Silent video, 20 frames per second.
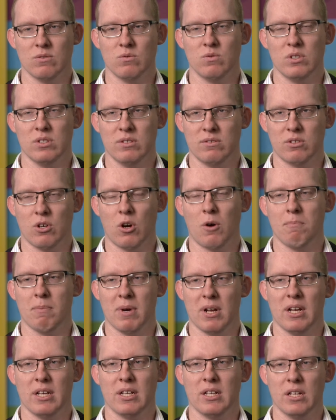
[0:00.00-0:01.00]
that is
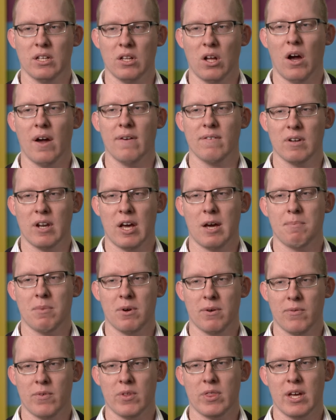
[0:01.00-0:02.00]
completely
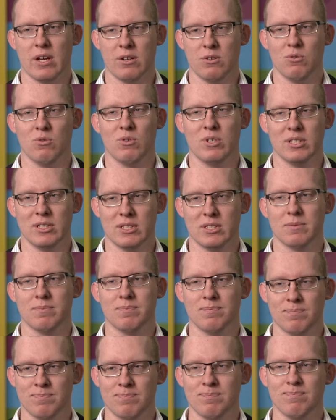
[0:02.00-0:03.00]
overlapped with that noise.
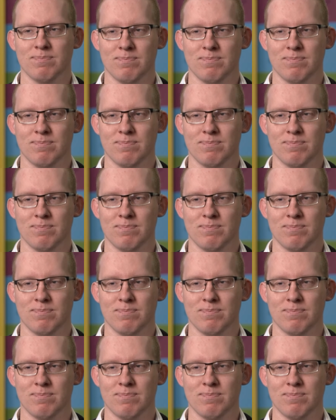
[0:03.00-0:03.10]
